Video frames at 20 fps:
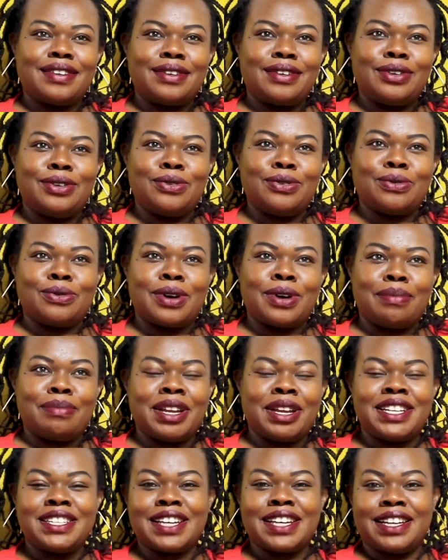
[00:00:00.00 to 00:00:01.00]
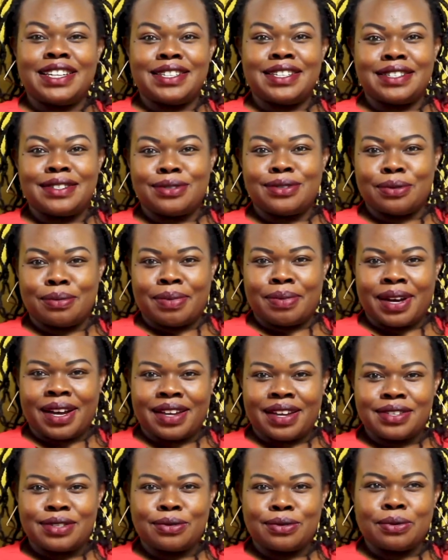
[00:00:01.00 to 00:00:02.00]
you are mentally sober.
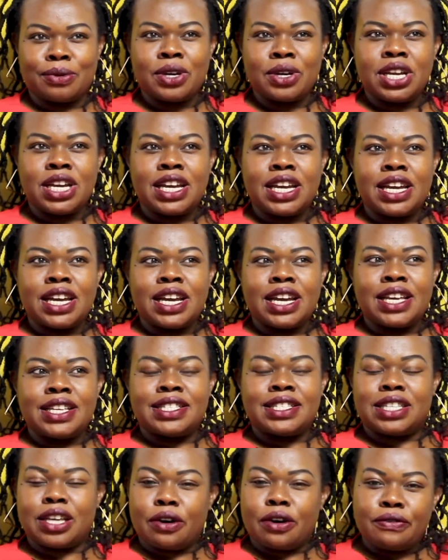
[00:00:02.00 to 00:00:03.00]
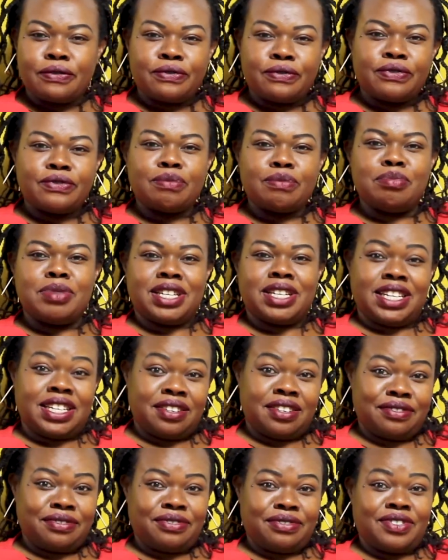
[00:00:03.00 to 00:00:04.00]
So, self
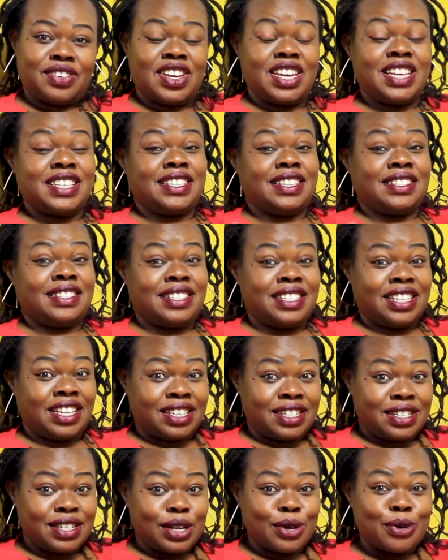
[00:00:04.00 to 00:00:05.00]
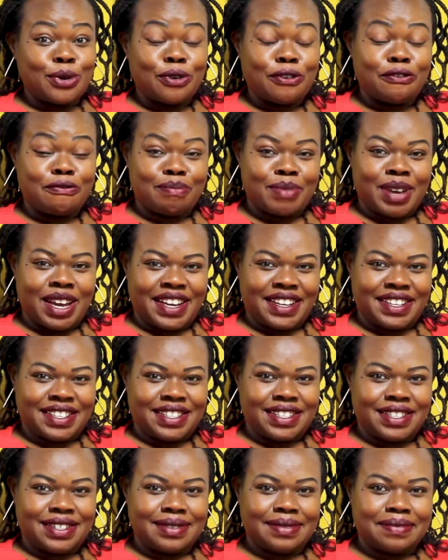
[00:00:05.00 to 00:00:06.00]
belief is a state of mind.
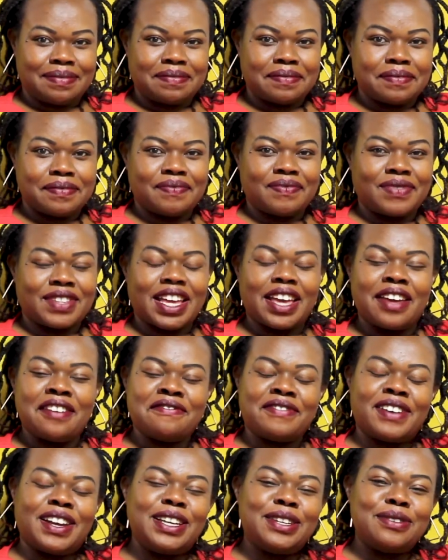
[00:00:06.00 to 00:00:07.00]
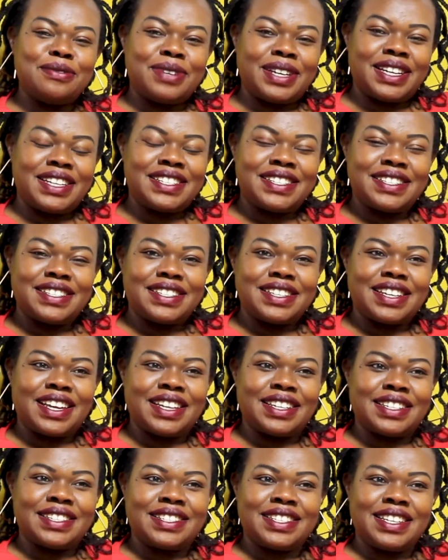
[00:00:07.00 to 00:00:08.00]
Evaluate
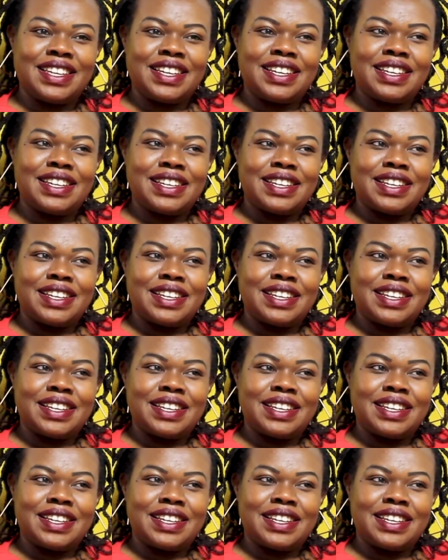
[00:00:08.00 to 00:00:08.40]
and see